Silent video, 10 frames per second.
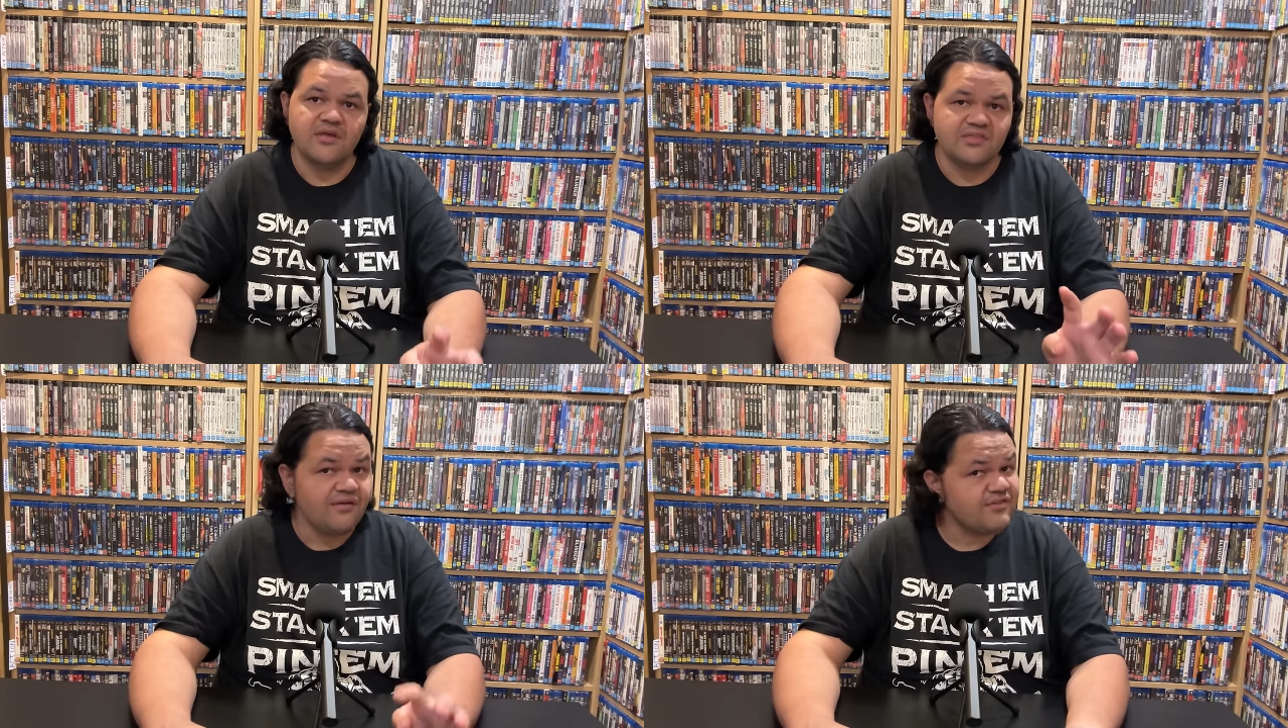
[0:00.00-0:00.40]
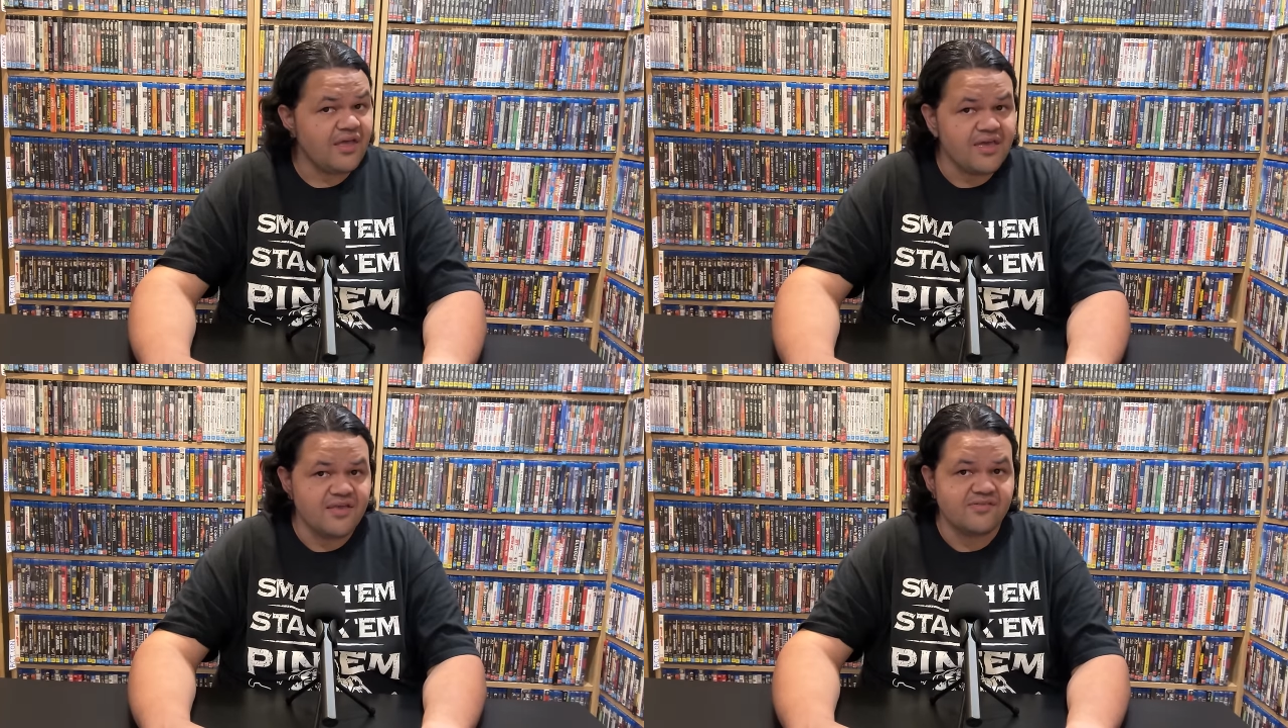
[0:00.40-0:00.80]
D V
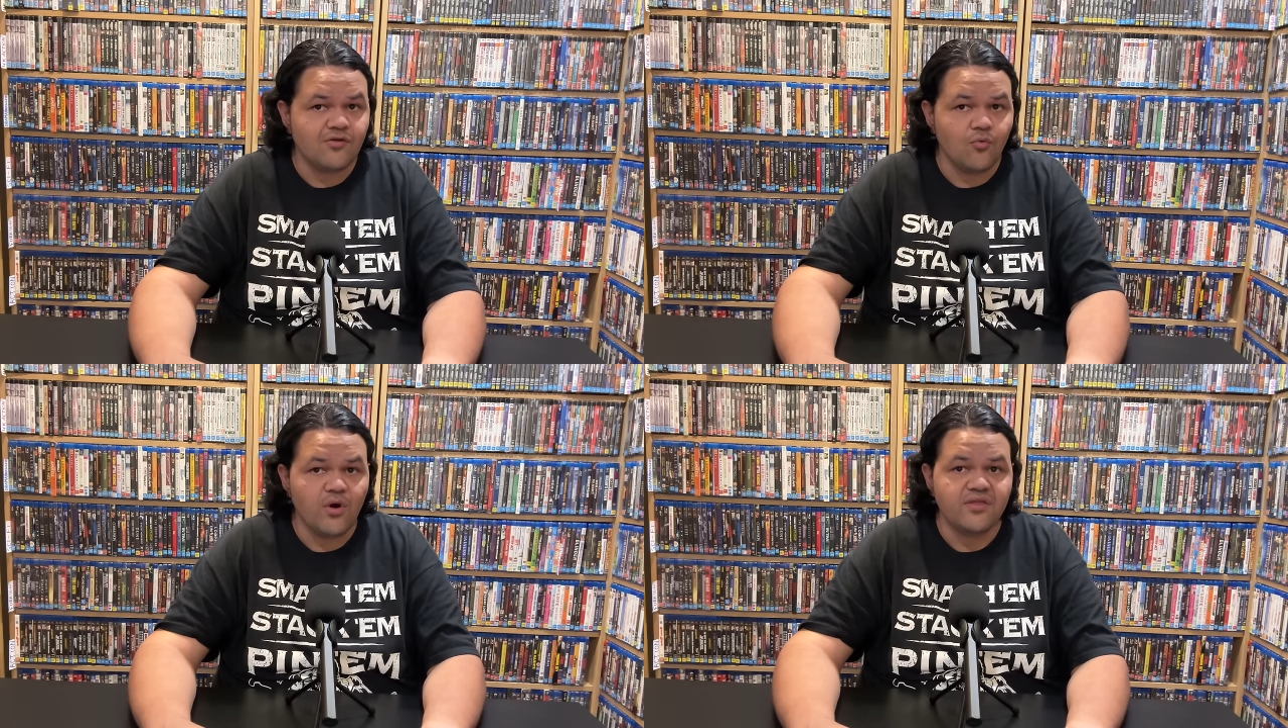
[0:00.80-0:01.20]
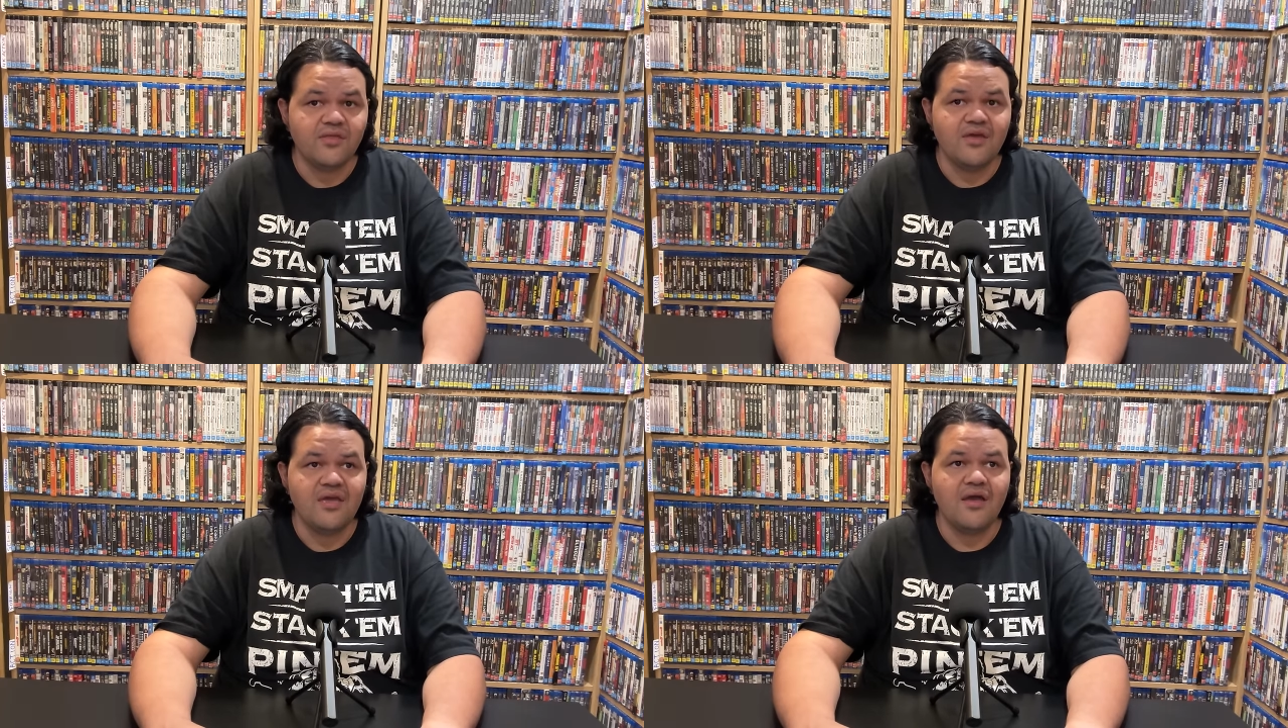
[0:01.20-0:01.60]
D is still one of
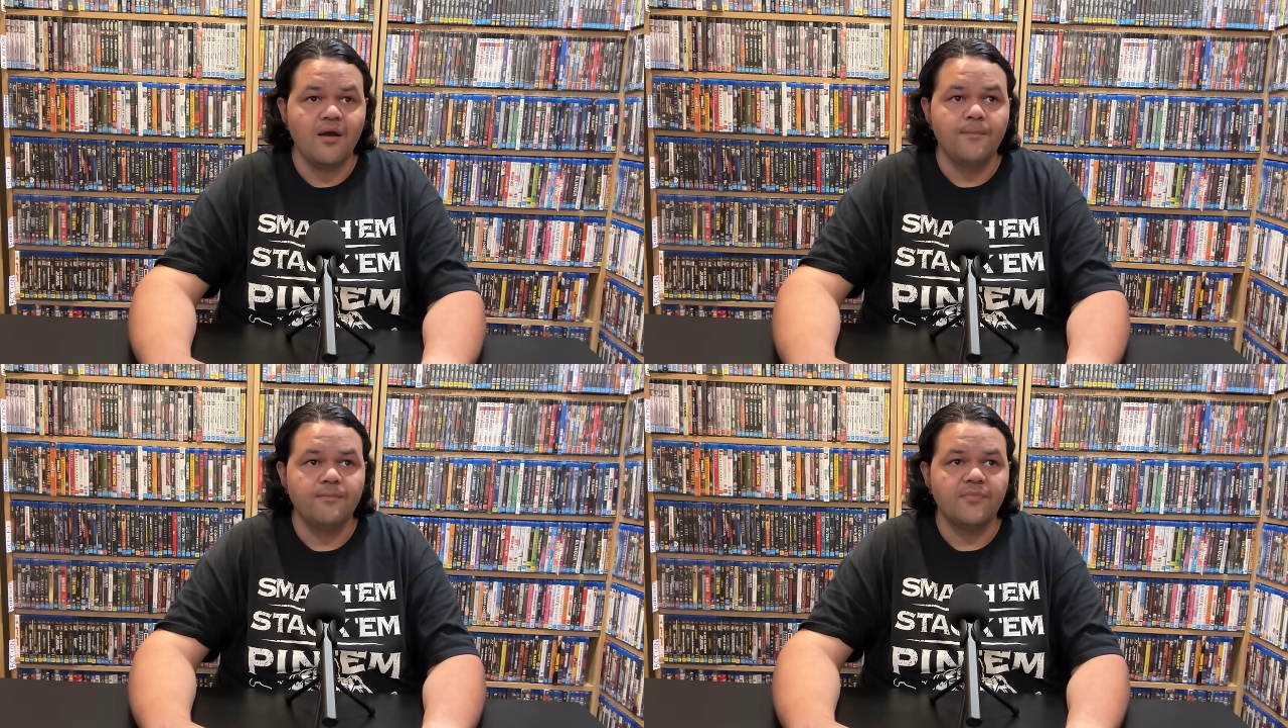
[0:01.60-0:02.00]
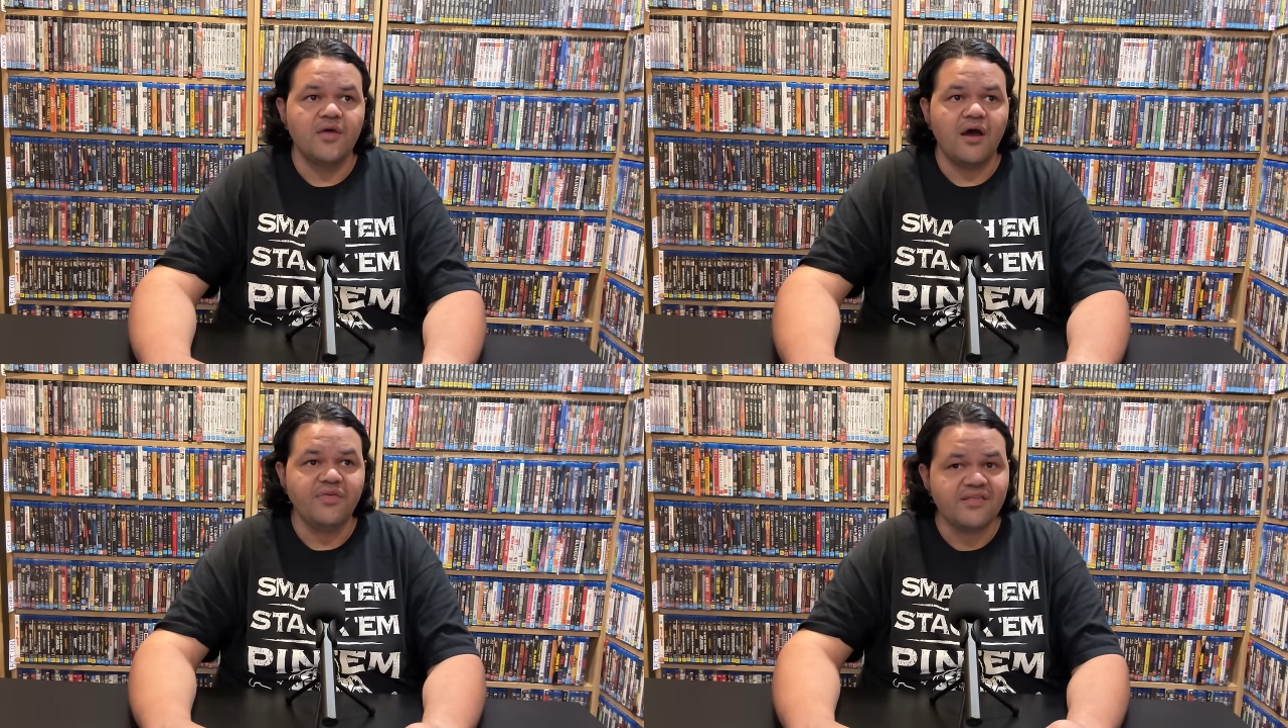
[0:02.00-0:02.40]
the,
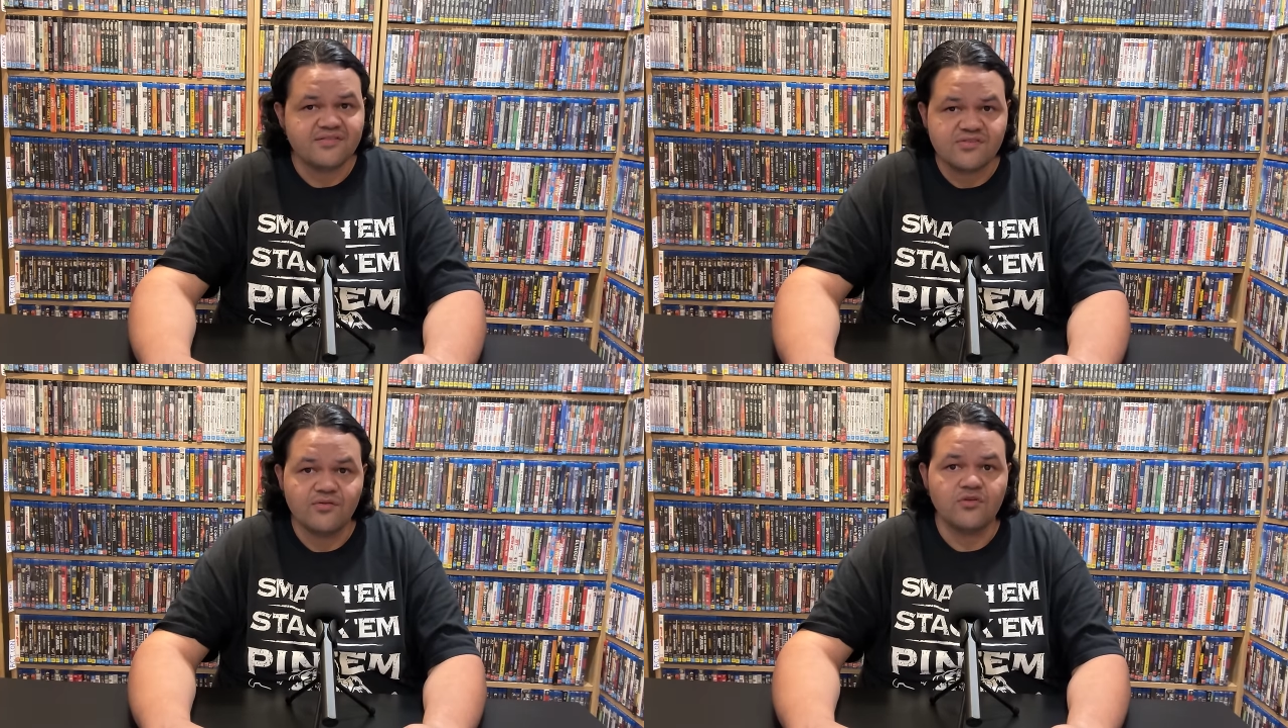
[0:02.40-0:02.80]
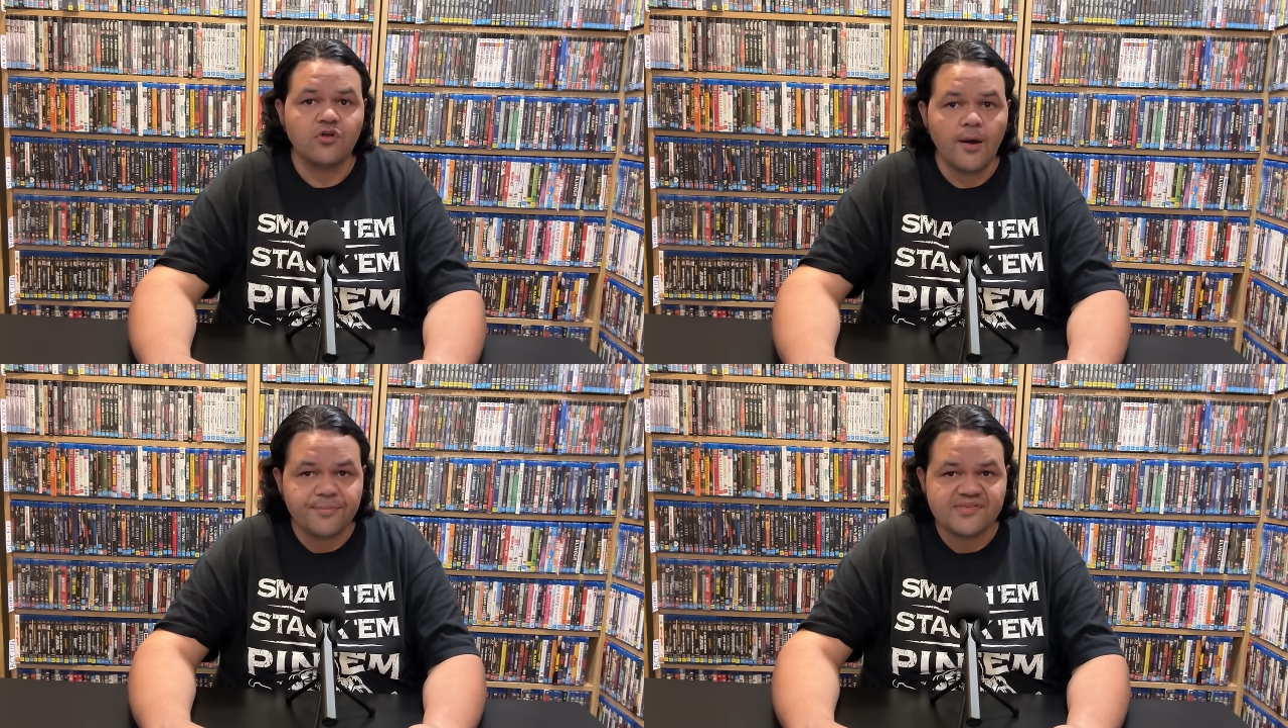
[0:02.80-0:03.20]
I think it's still the
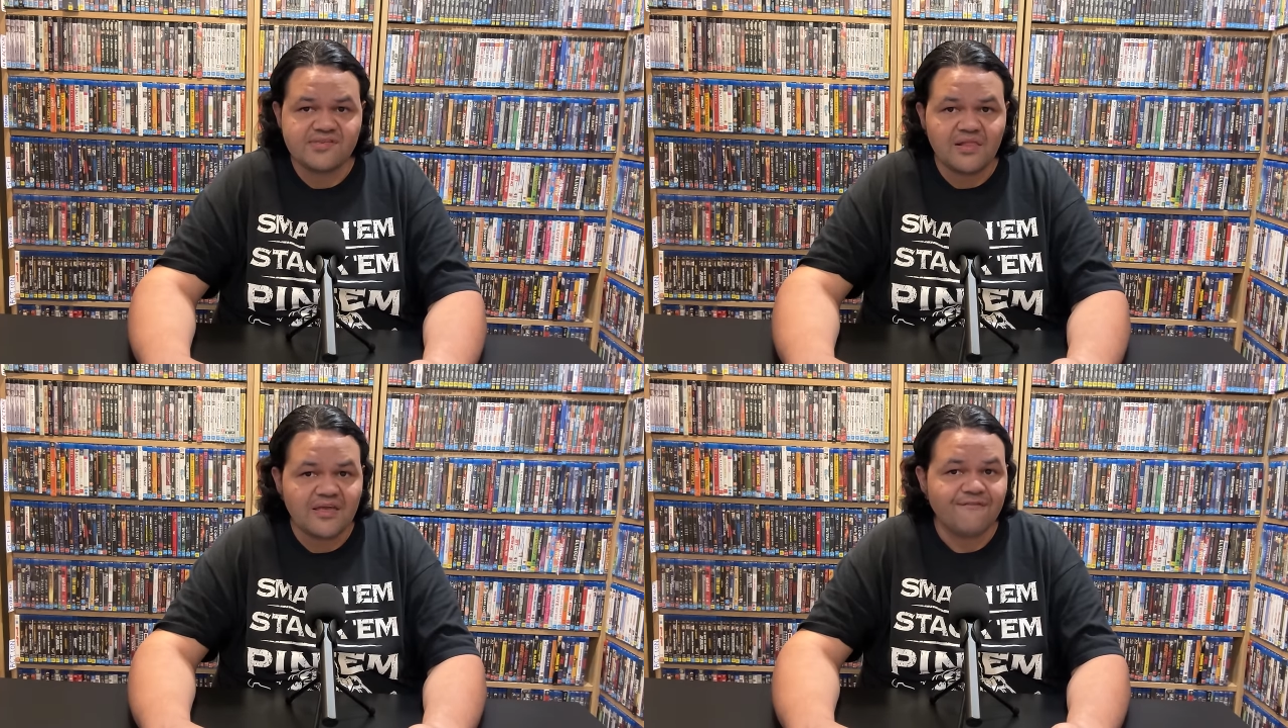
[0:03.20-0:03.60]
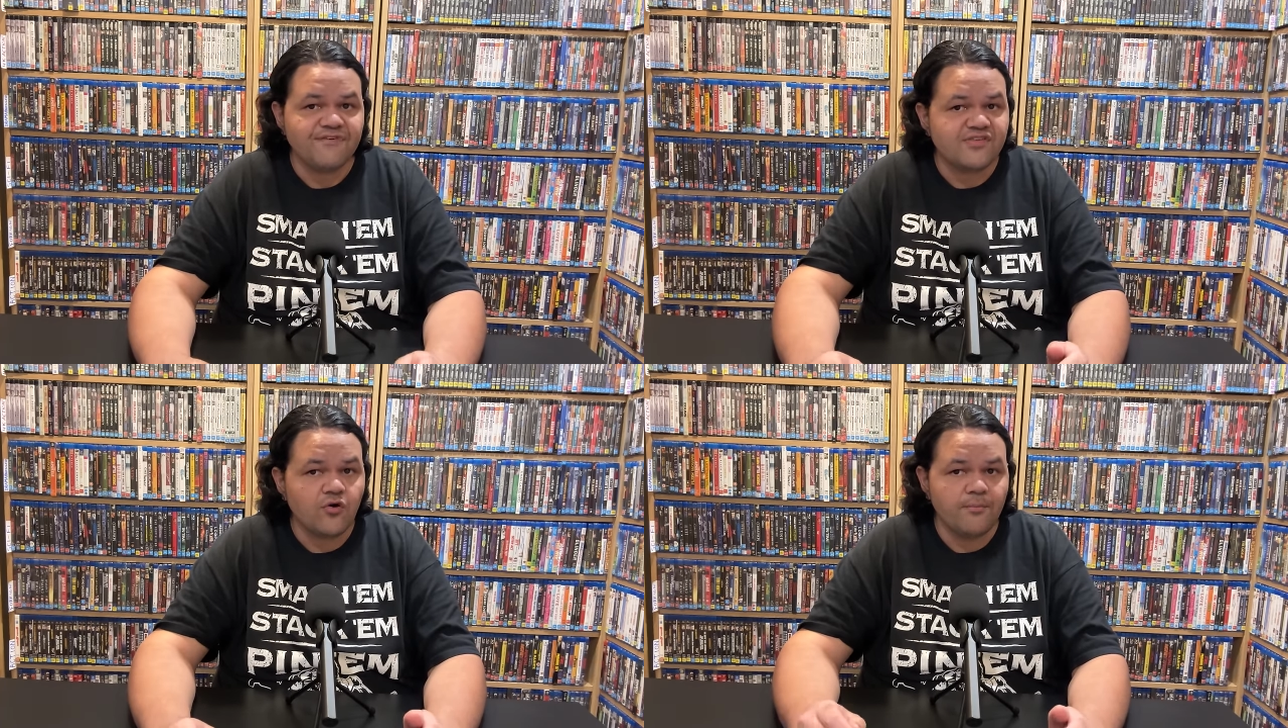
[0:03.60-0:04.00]
top selling
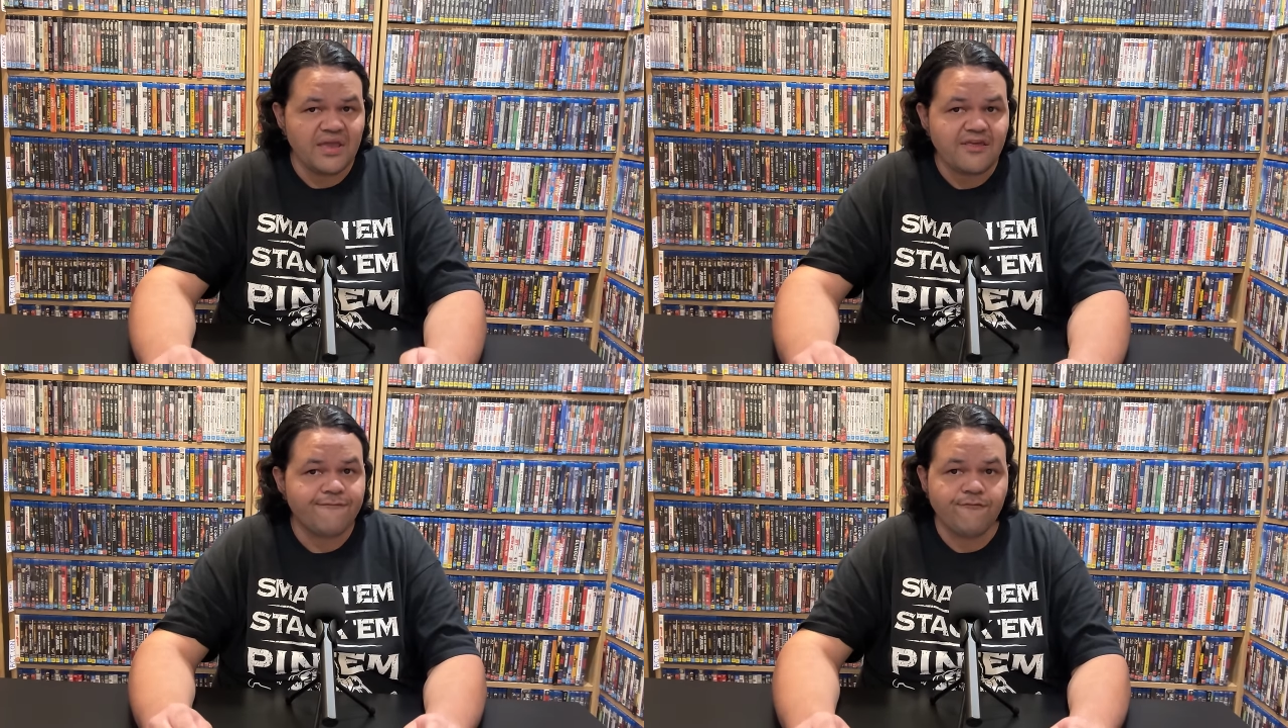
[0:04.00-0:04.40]
physical media